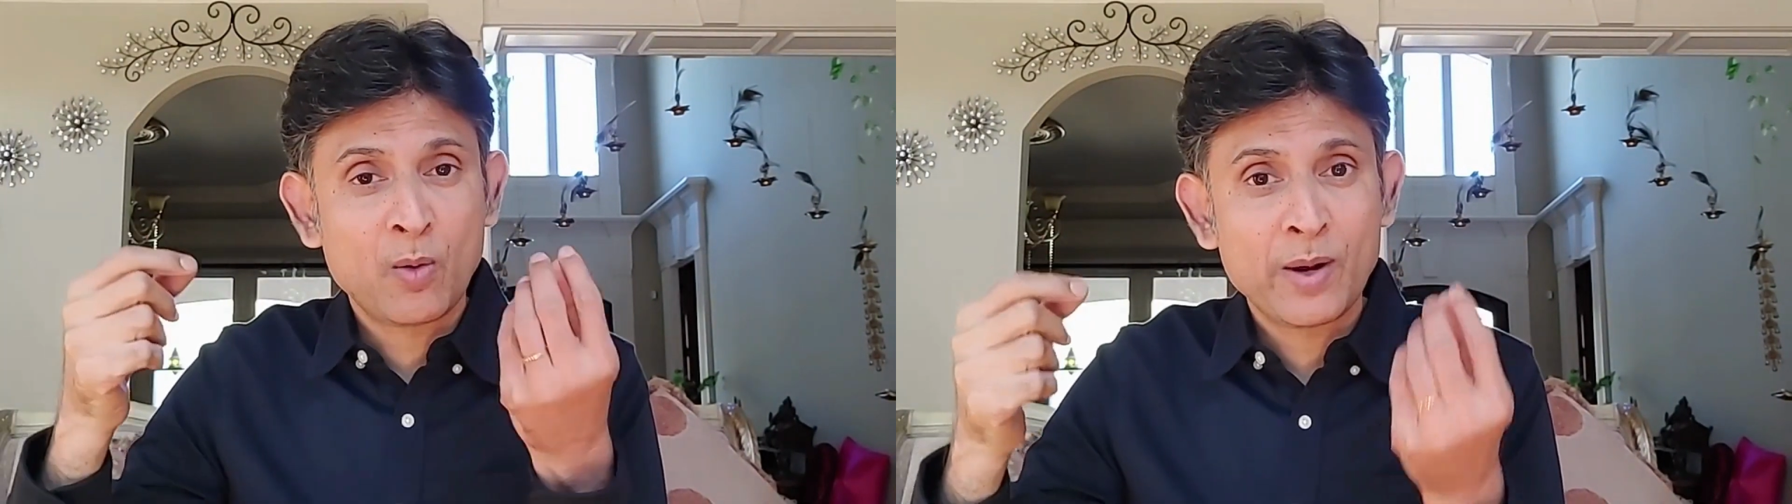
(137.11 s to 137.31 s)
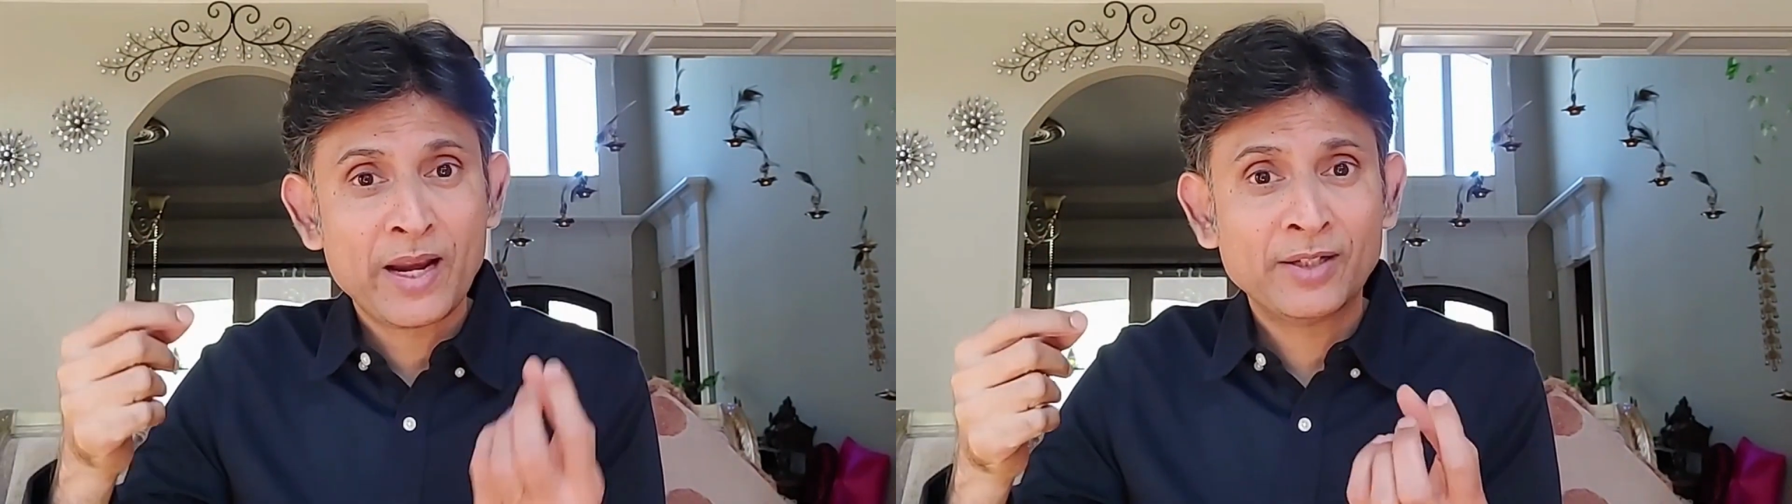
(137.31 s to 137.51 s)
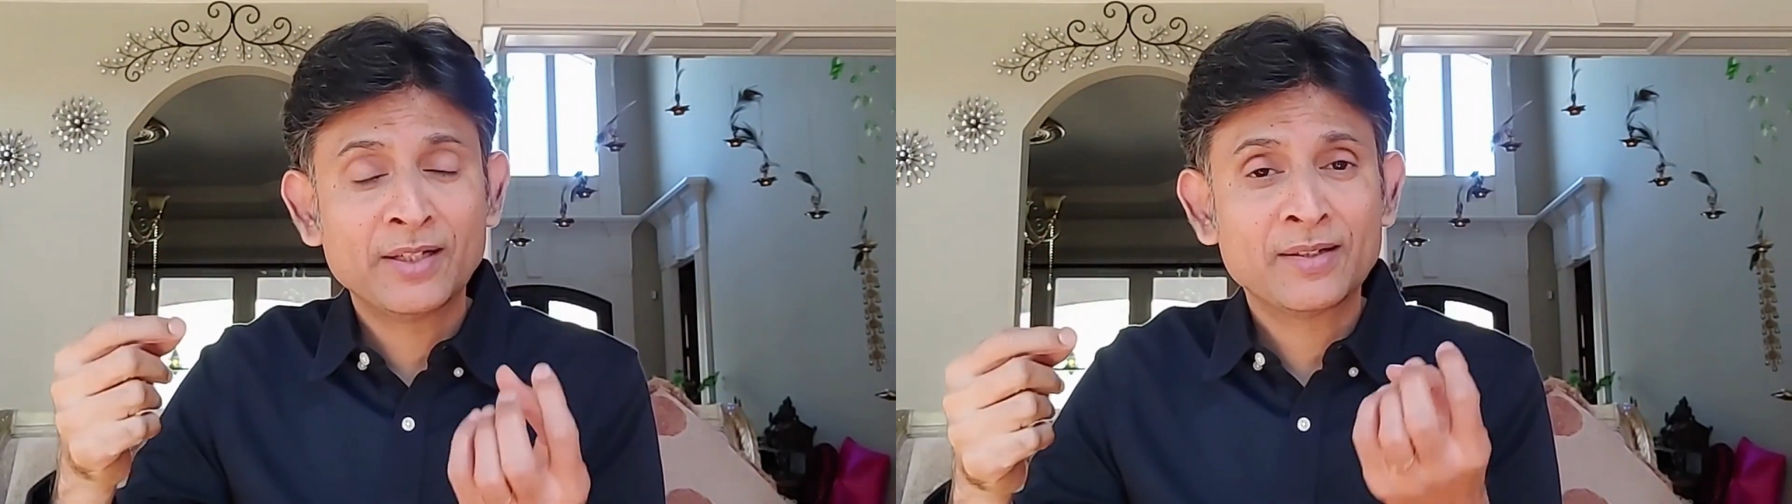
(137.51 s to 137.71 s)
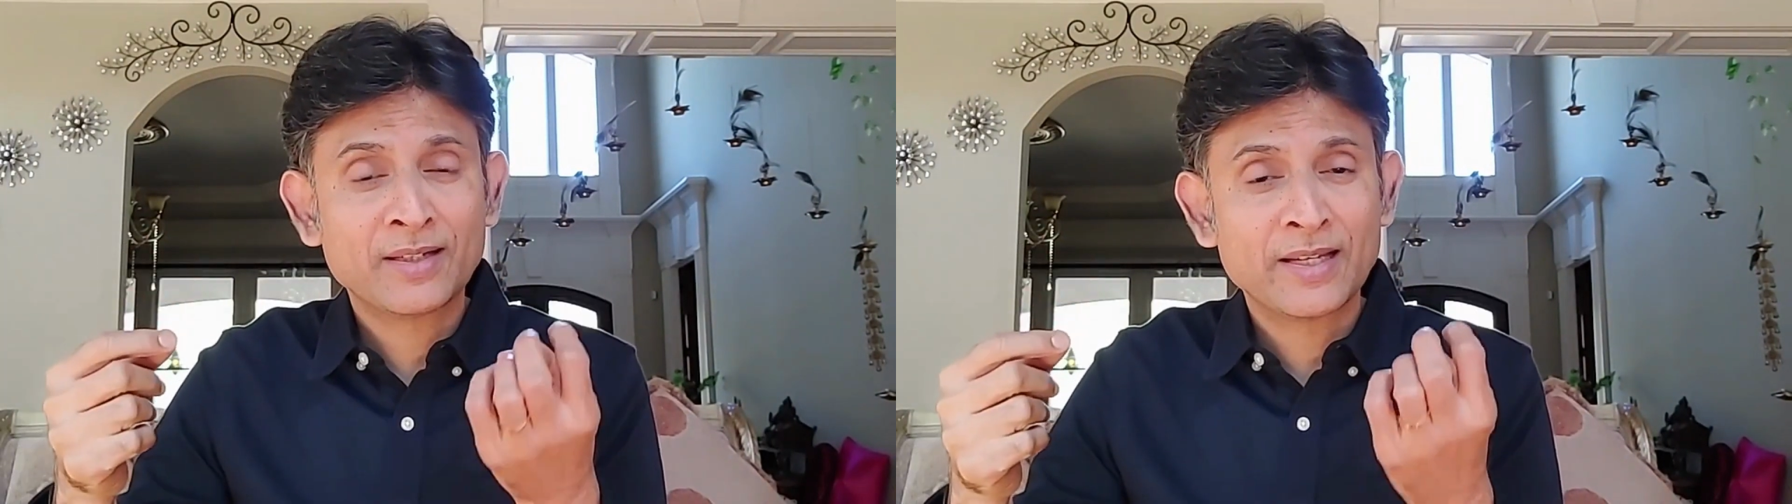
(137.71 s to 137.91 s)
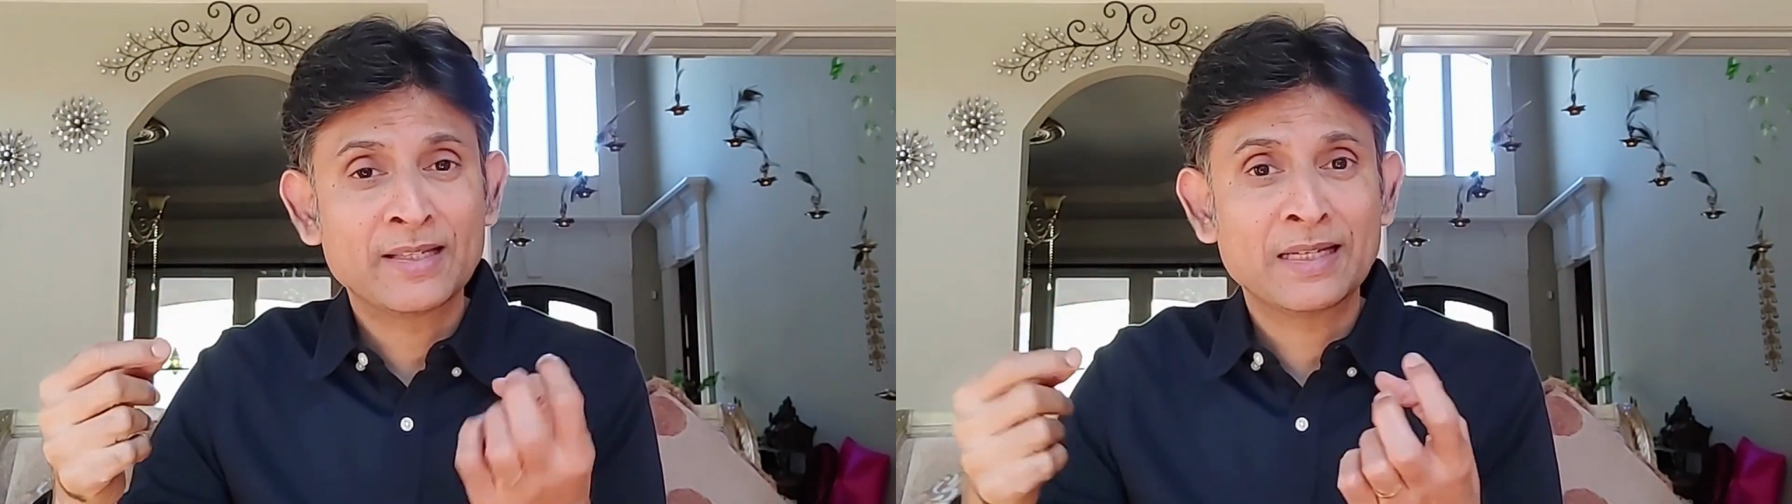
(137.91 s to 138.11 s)
awareness
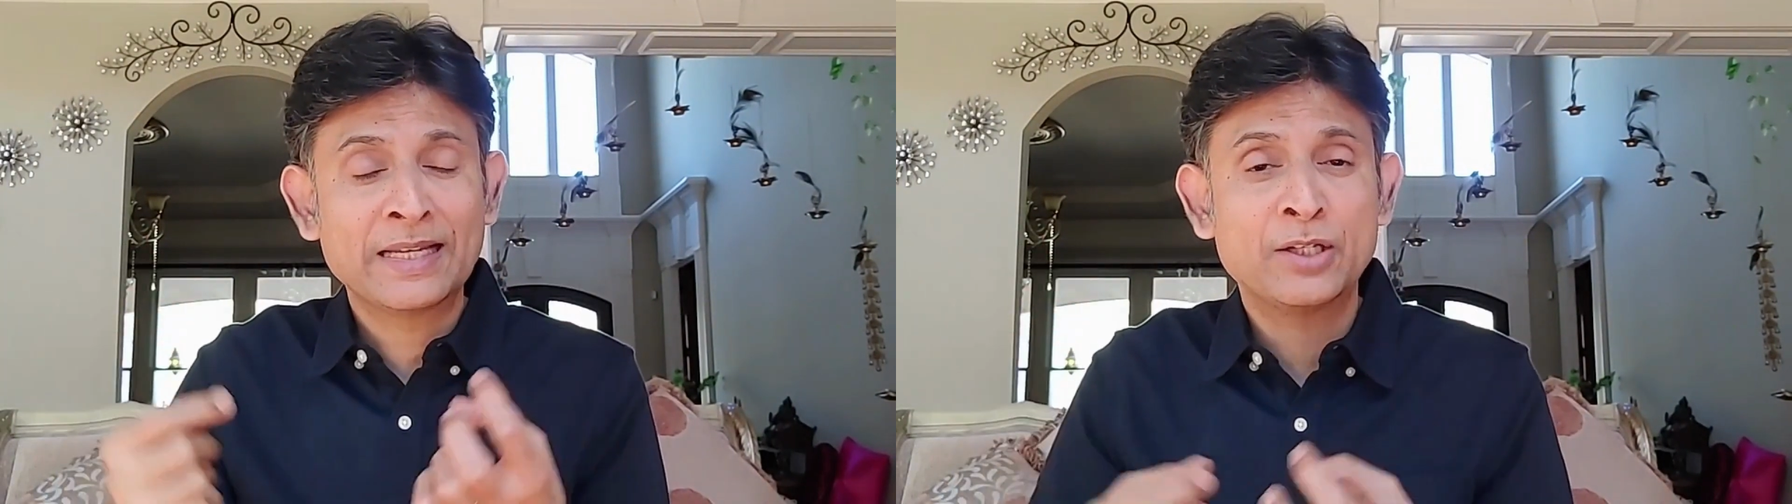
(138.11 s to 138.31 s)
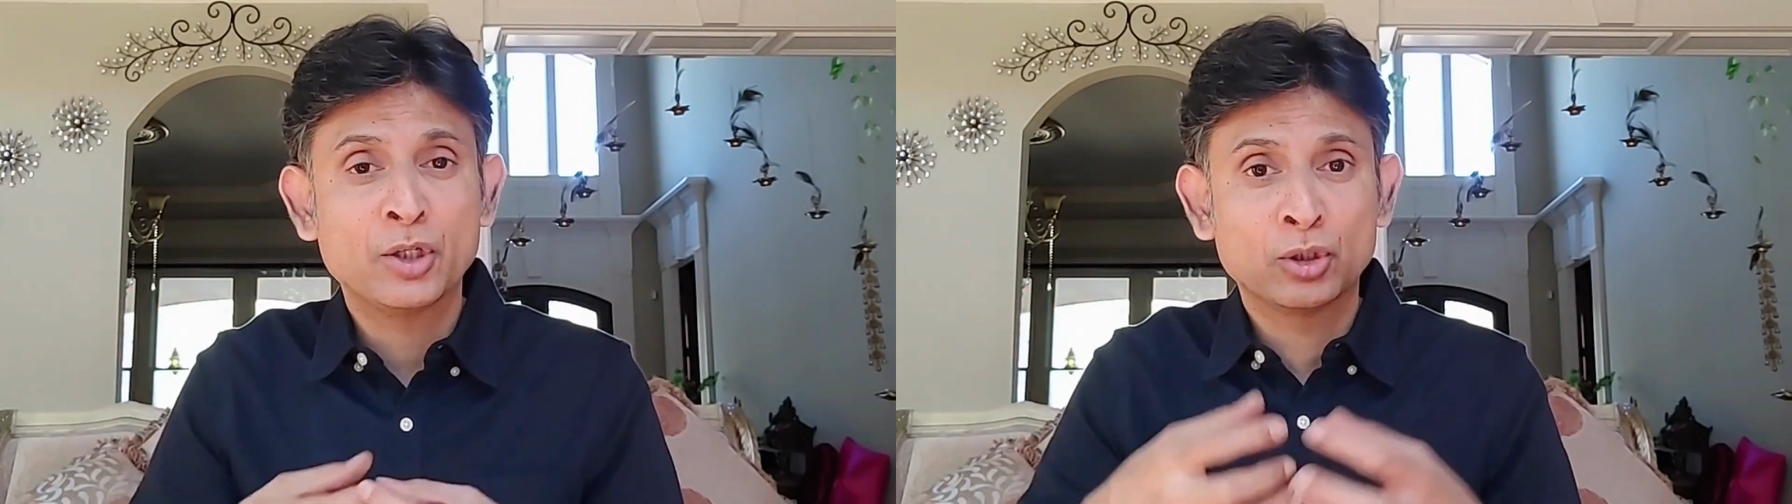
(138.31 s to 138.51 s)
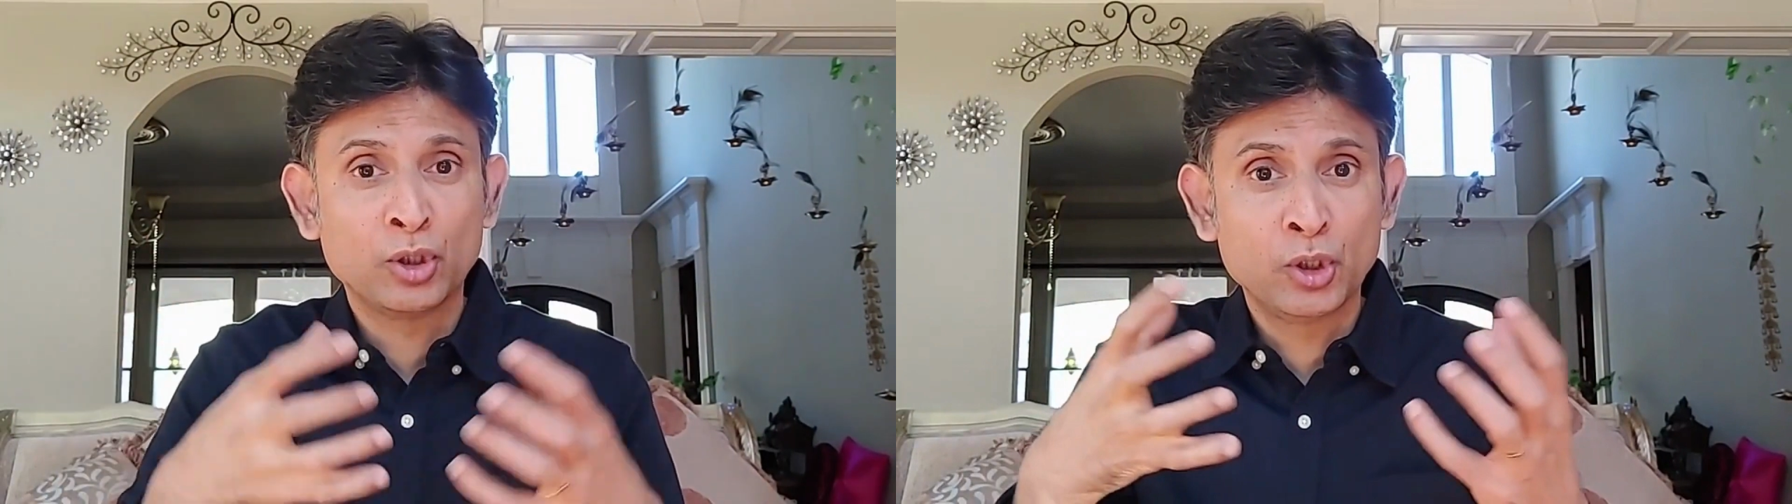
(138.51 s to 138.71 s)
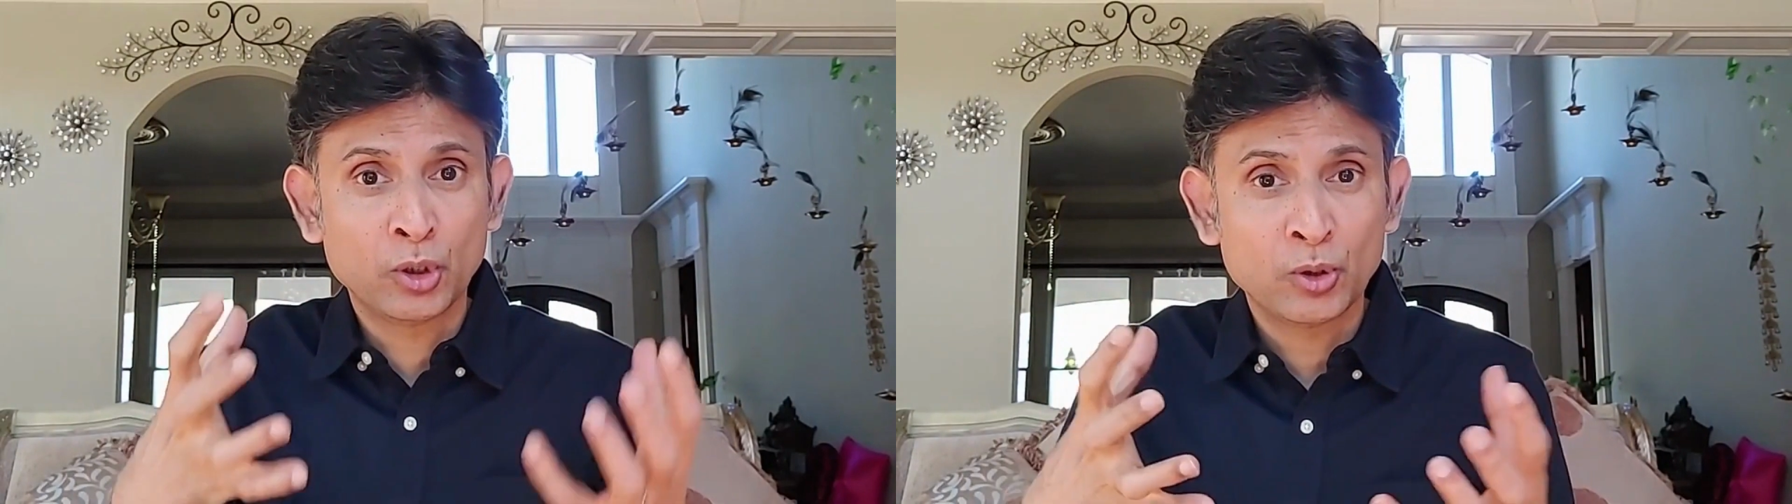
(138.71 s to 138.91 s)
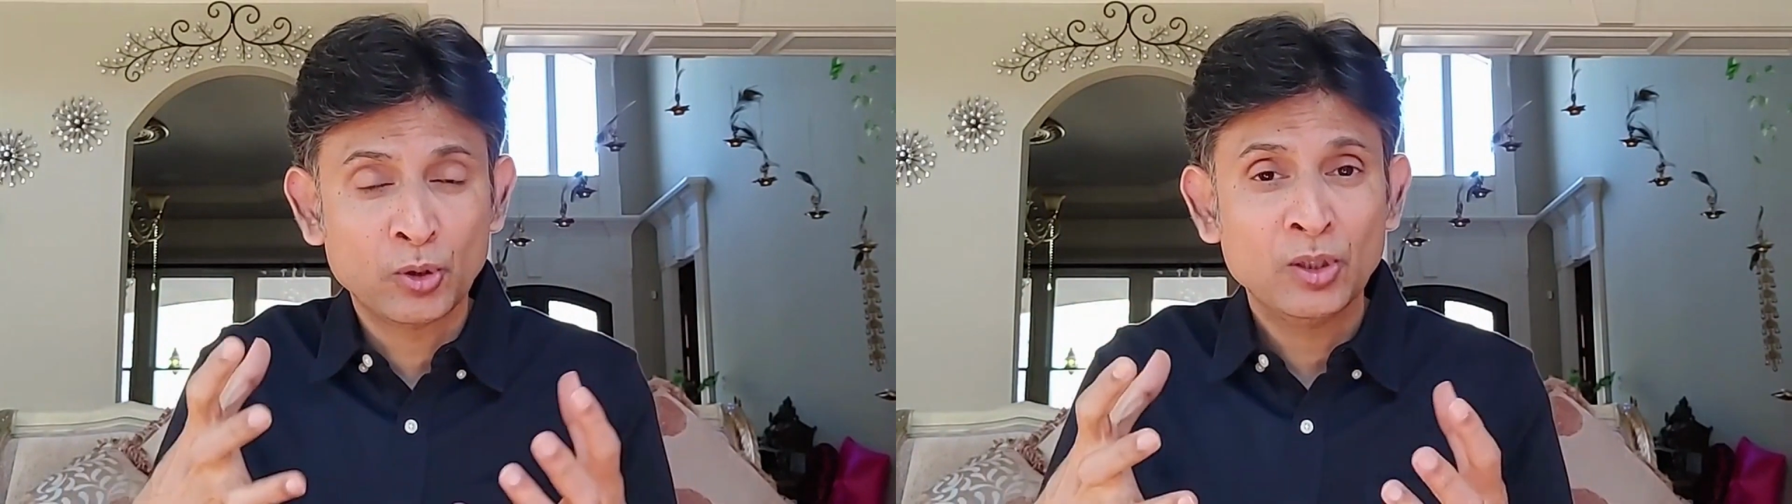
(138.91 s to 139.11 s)
is like your
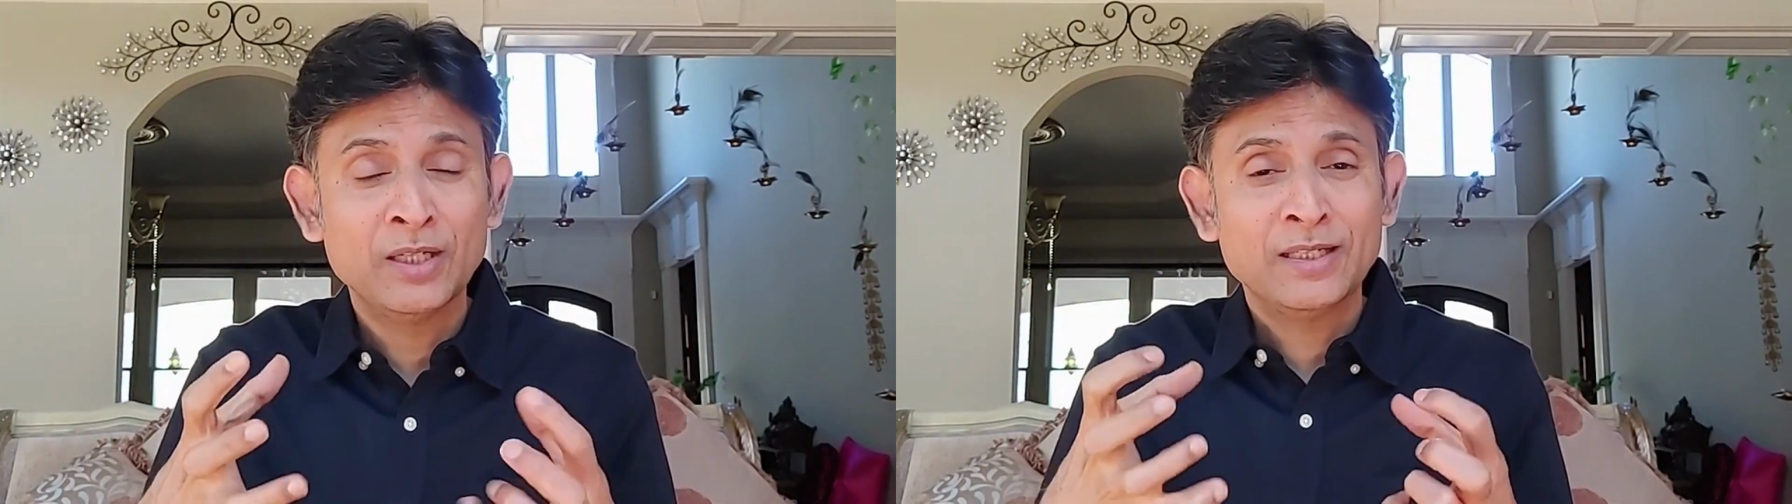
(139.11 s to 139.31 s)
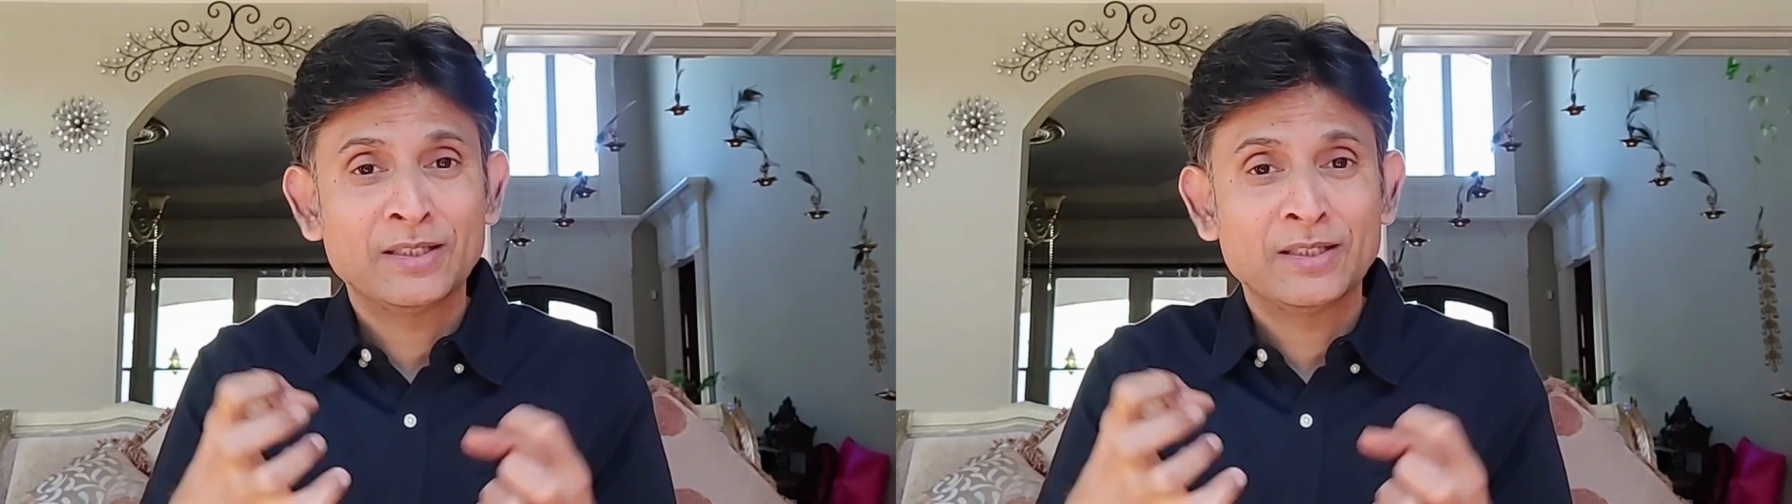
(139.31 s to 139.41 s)
dough